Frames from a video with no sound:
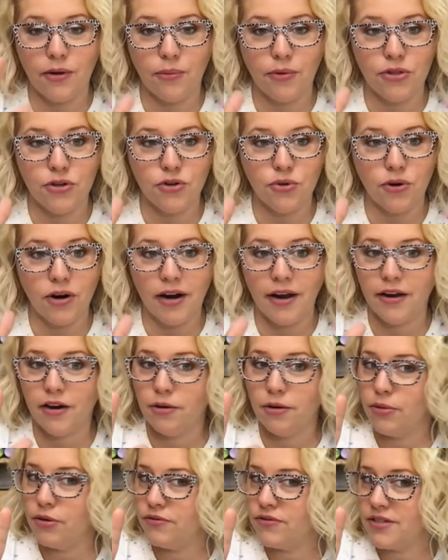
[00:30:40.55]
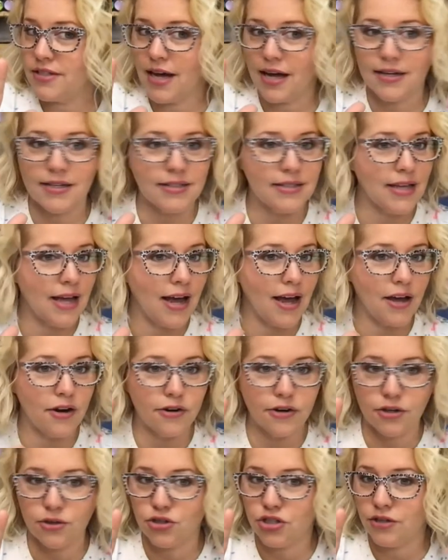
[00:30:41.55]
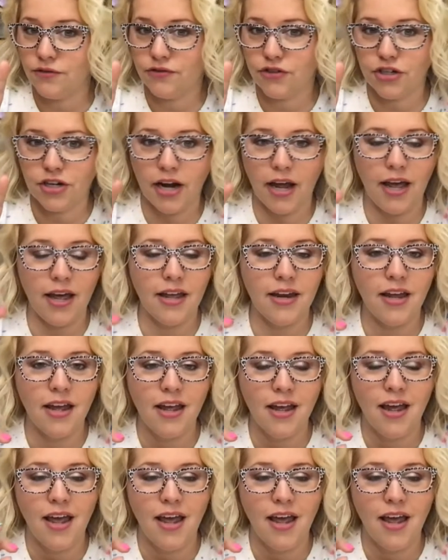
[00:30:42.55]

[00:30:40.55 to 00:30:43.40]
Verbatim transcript: when the door hanger moves side to side or you shift your head,